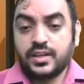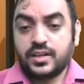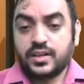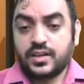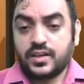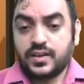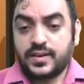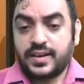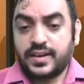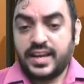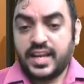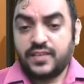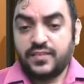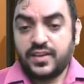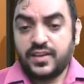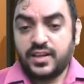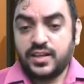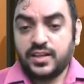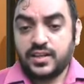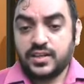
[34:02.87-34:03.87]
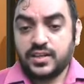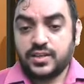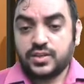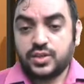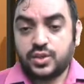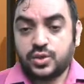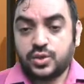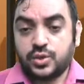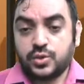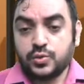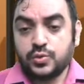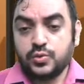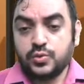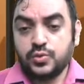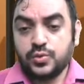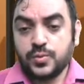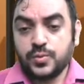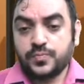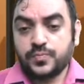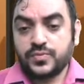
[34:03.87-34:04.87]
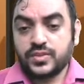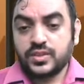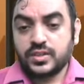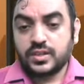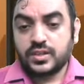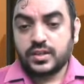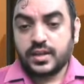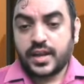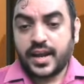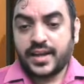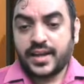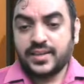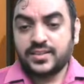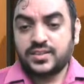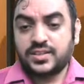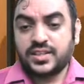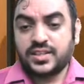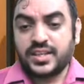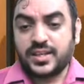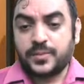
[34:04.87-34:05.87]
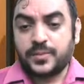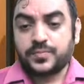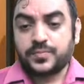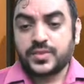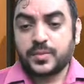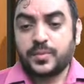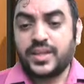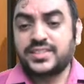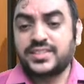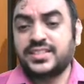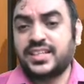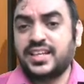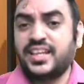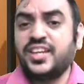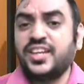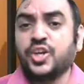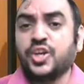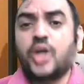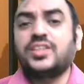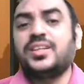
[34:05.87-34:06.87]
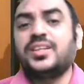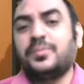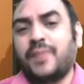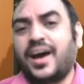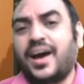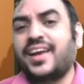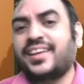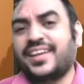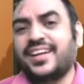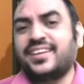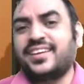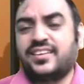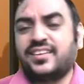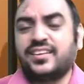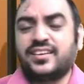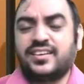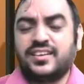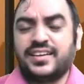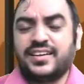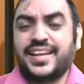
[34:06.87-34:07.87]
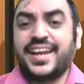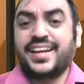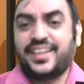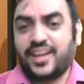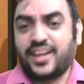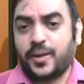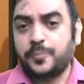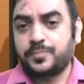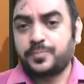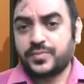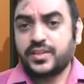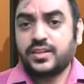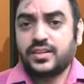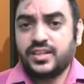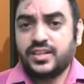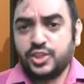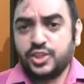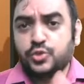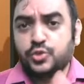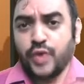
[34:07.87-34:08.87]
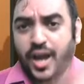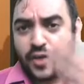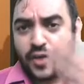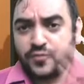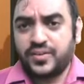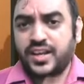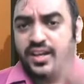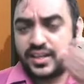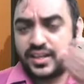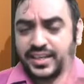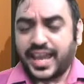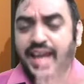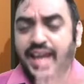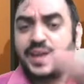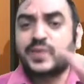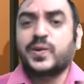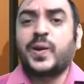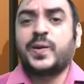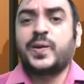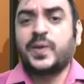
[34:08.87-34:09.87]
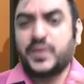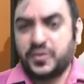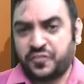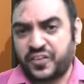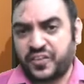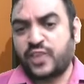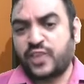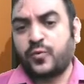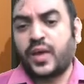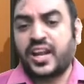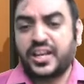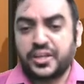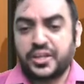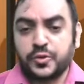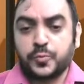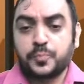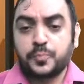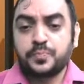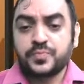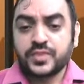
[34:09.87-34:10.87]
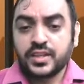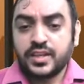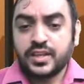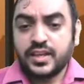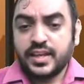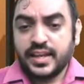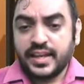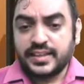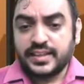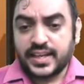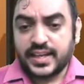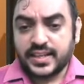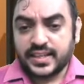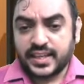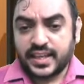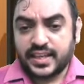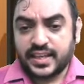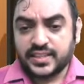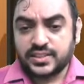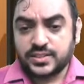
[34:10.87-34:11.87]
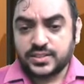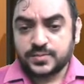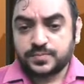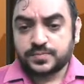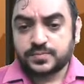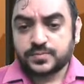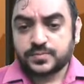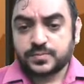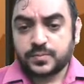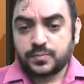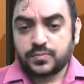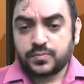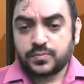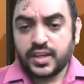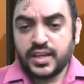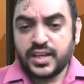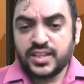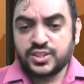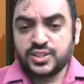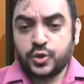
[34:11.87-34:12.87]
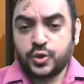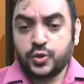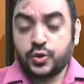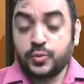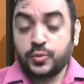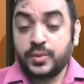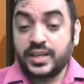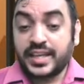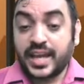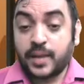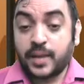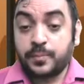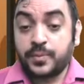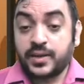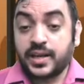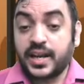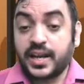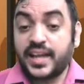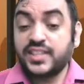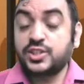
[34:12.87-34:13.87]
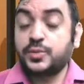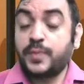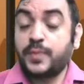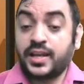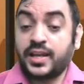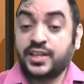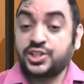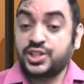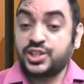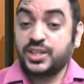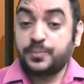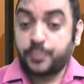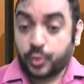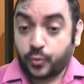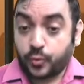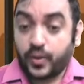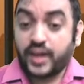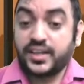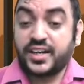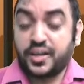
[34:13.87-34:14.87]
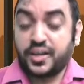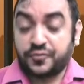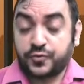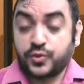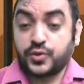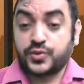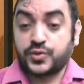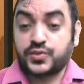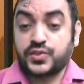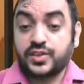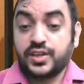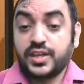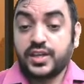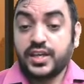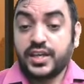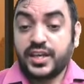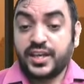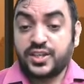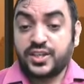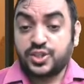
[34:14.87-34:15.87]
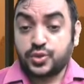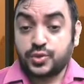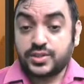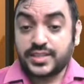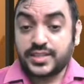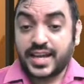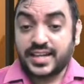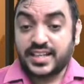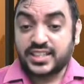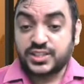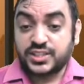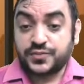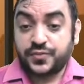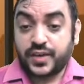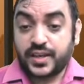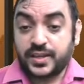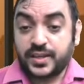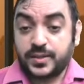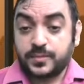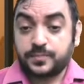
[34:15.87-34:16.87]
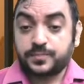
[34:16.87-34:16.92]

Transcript: Uh, level 2 and 3 basically not the market uh, data uh, you have the uh, calculated the fair value in that case it is going to be capitalized to balance sheet provided of course it should satisfy